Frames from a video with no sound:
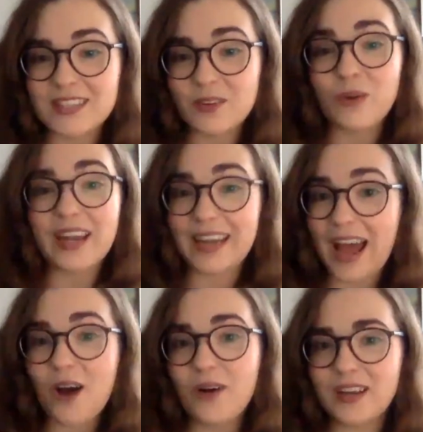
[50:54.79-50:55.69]
right
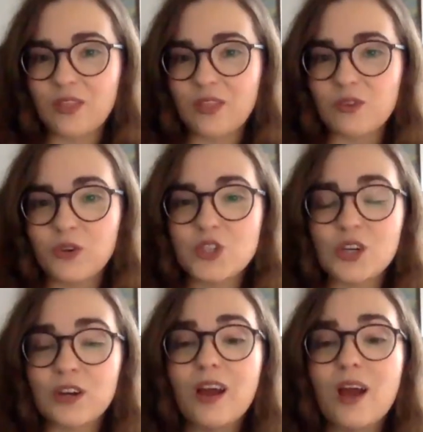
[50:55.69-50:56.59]
now and in the
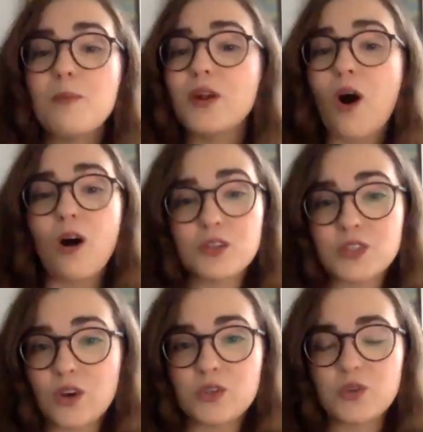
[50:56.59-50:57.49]
future, but
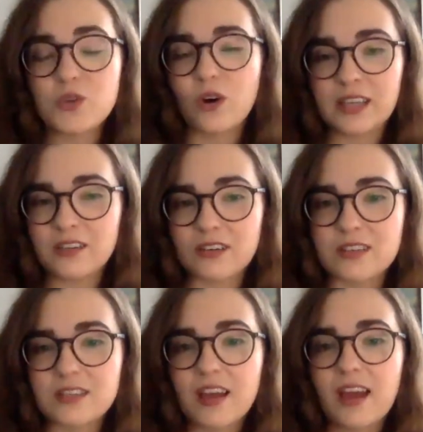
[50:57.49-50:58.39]
also to our
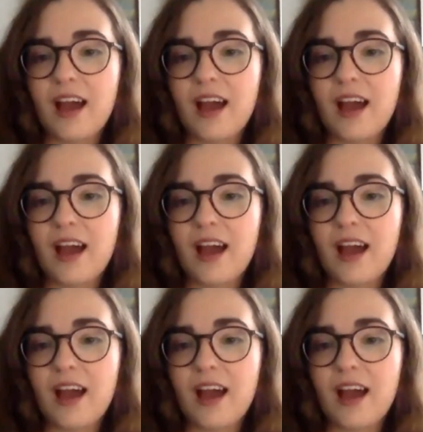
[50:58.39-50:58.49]
leaders,